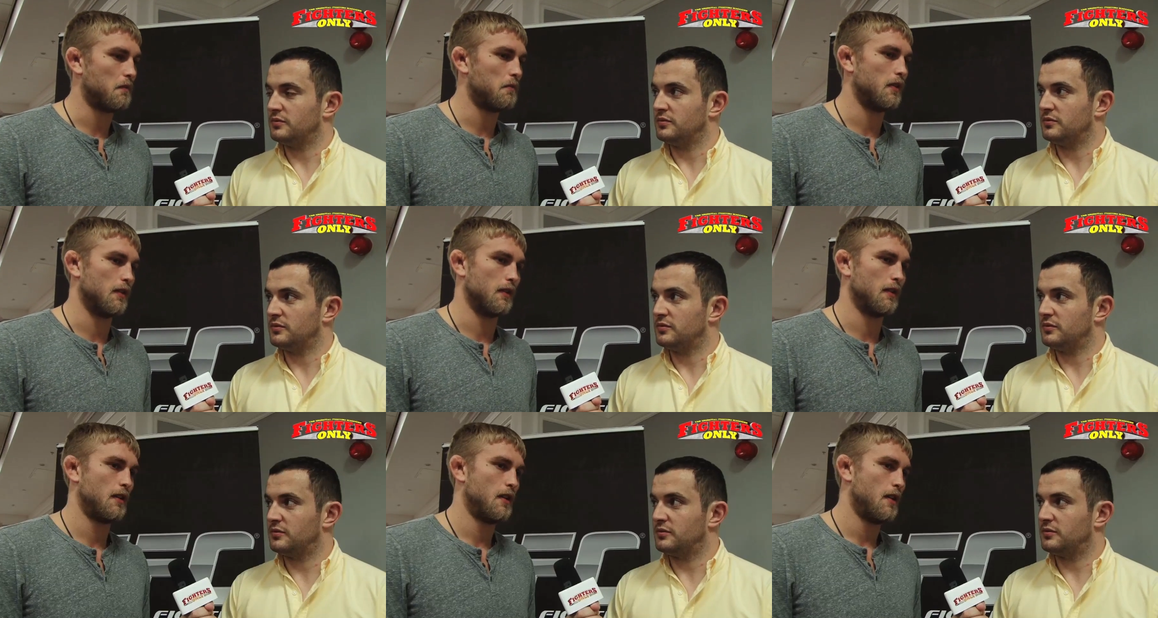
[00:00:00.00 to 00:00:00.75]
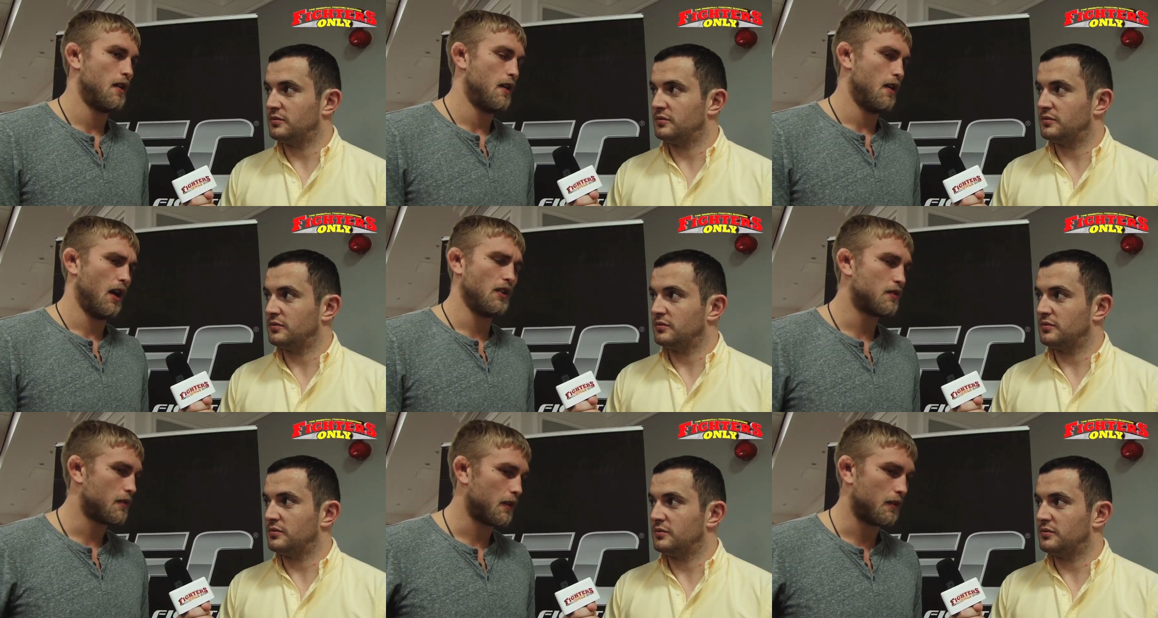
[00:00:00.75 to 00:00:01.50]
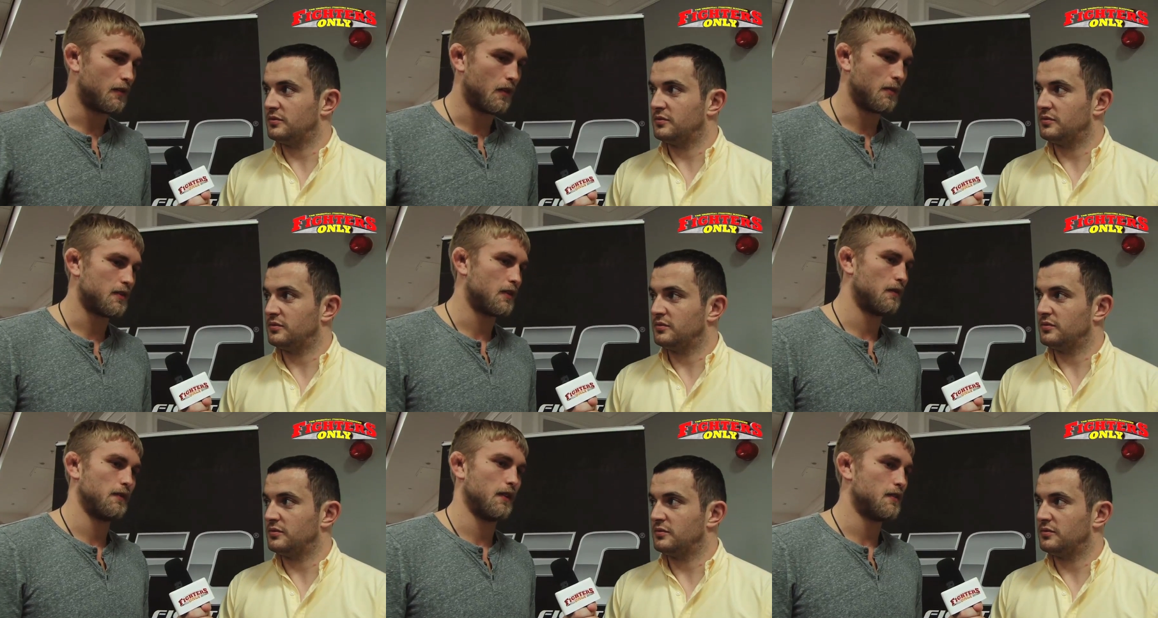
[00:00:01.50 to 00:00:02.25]
Speaker 1: But I just tried to tell
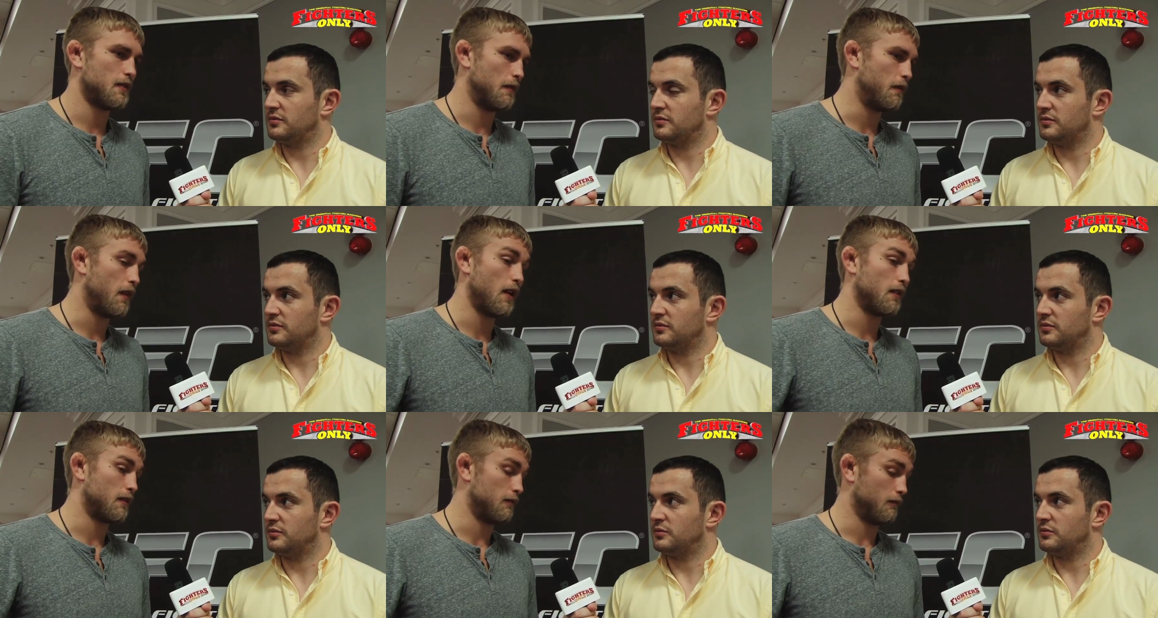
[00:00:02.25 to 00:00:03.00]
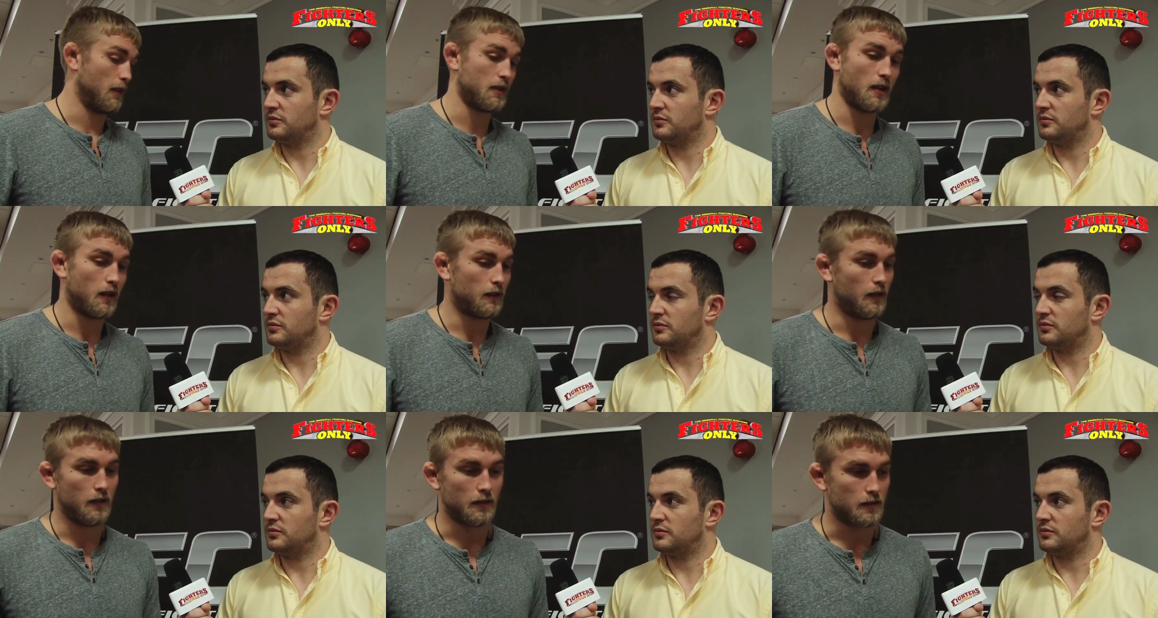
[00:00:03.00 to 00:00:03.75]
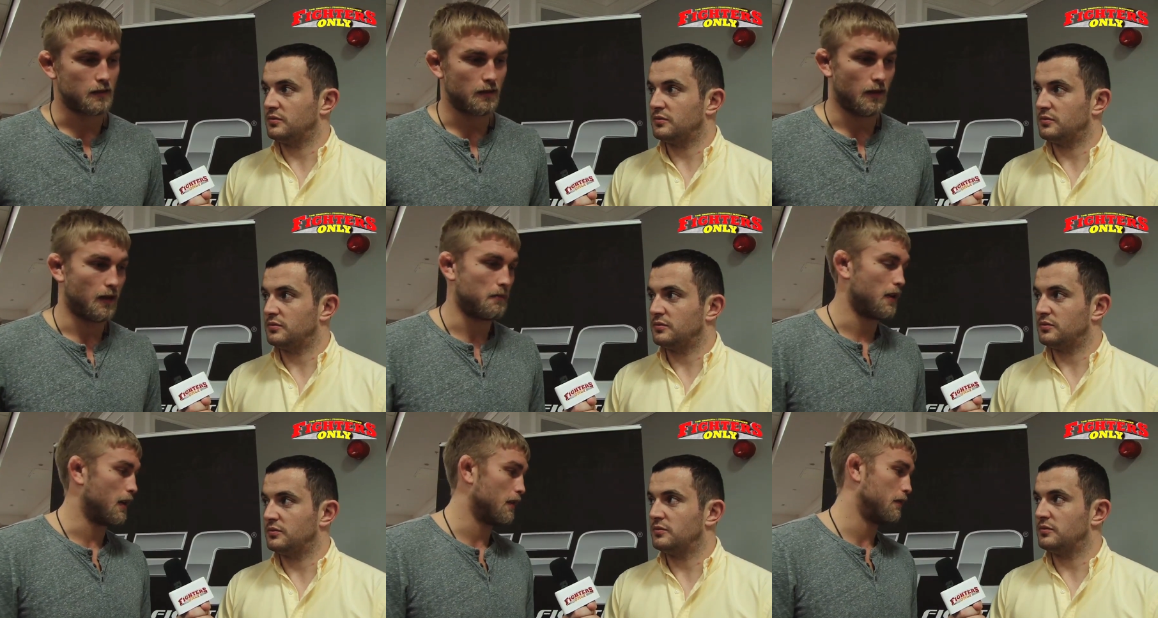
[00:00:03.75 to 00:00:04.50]
myself that it's a fight exactly as all
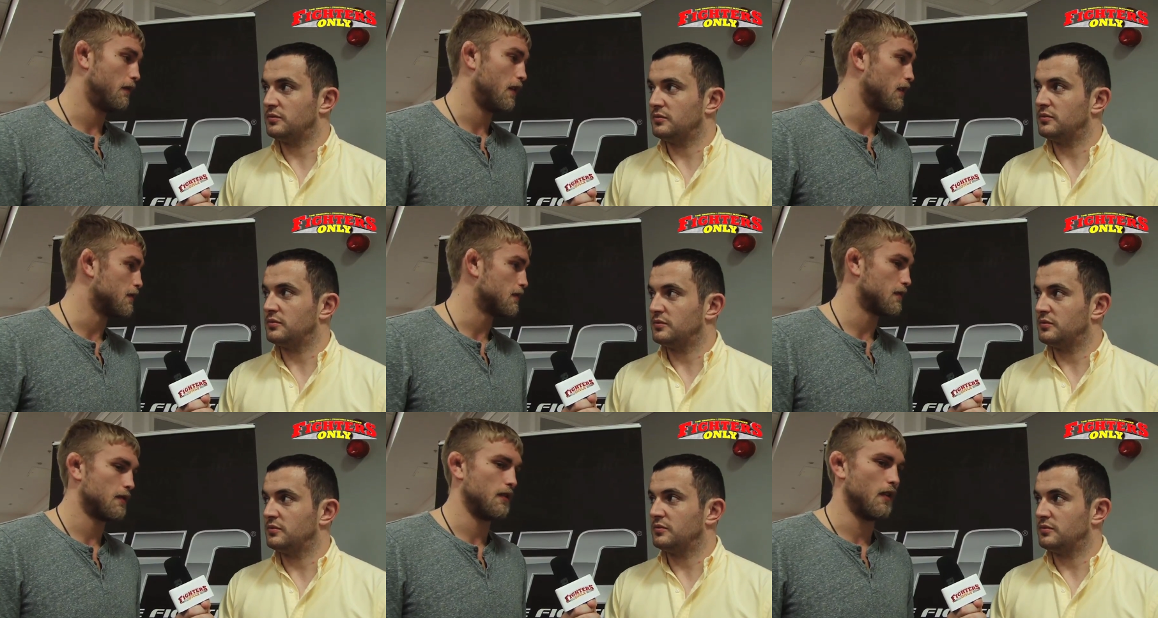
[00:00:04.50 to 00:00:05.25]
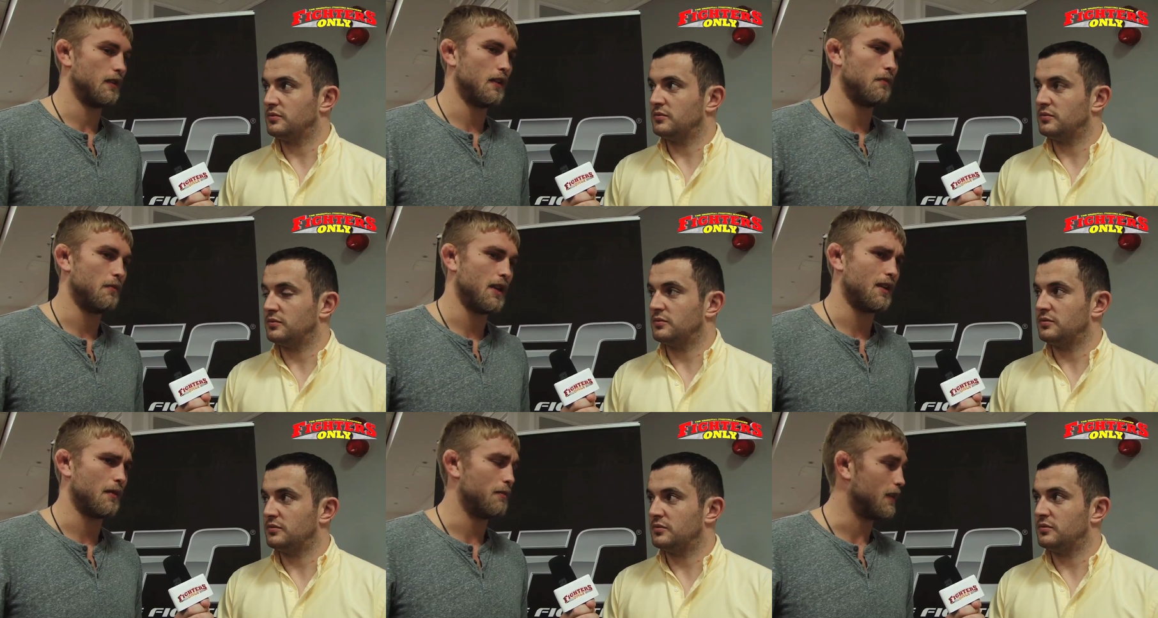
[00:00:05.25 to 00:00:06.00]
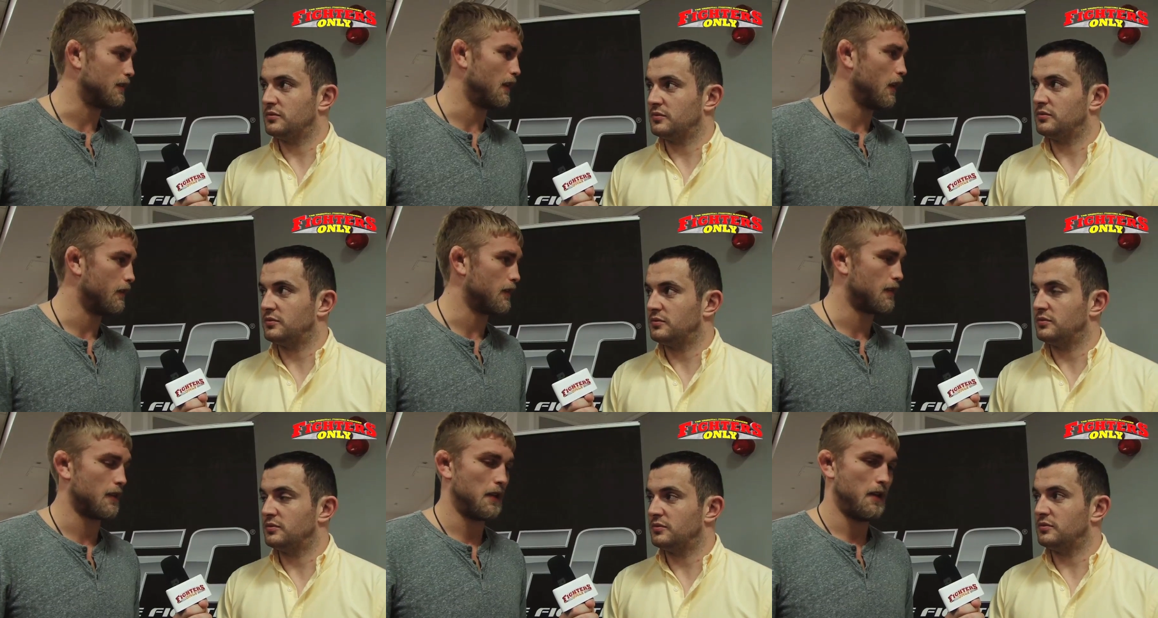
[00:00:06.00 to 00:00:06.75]
my other fights. You know, I didn't make a big deal of
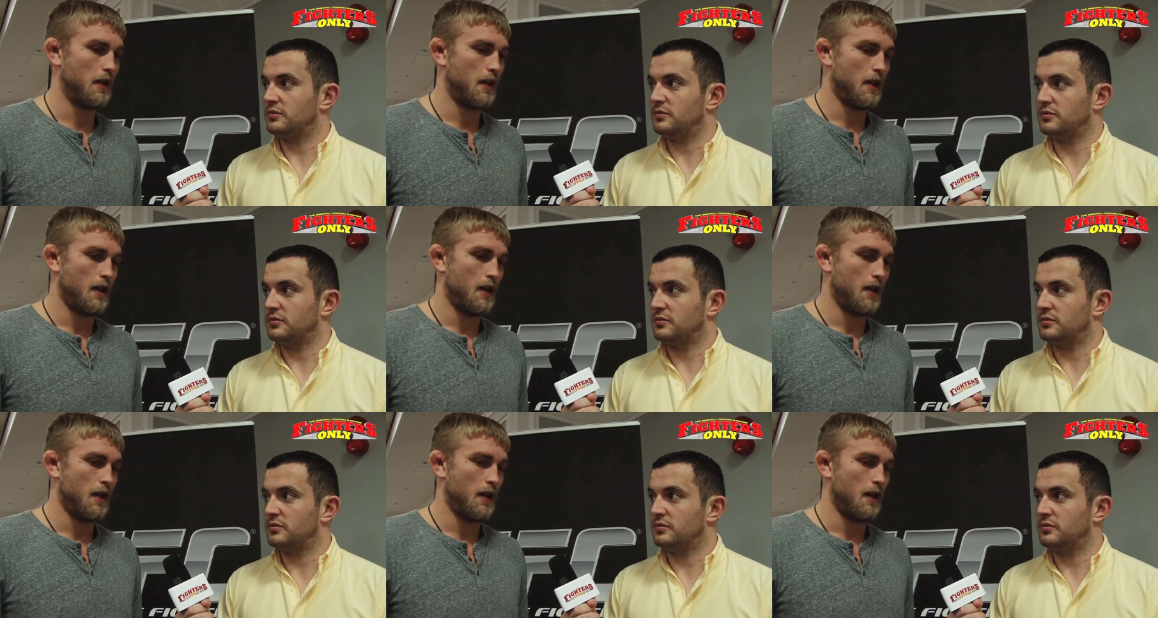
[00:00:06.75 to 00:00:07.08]
it. Mm.